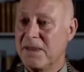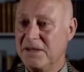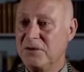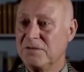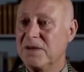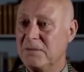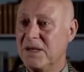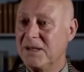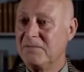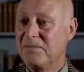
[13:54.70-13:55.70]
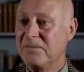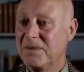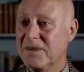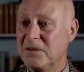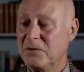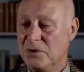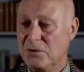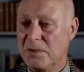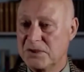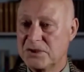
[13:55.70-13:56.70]
in your family.
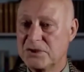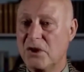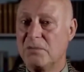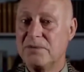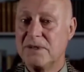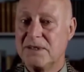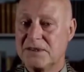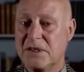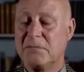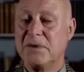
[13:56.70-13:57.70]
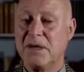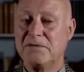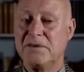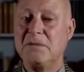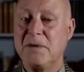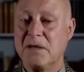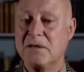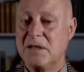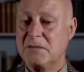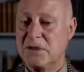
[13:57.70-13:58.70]
You must stop. A
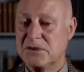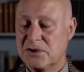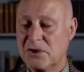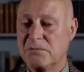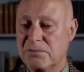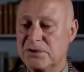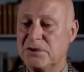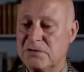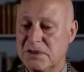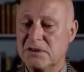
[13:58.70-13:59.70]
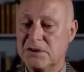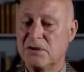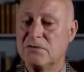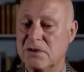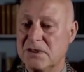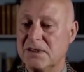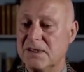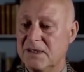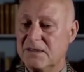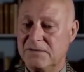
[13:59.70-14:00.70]
female must stop producing children
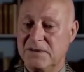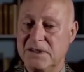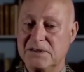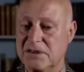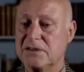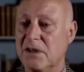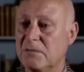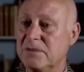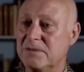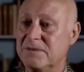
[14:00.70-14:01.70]
for this to stop.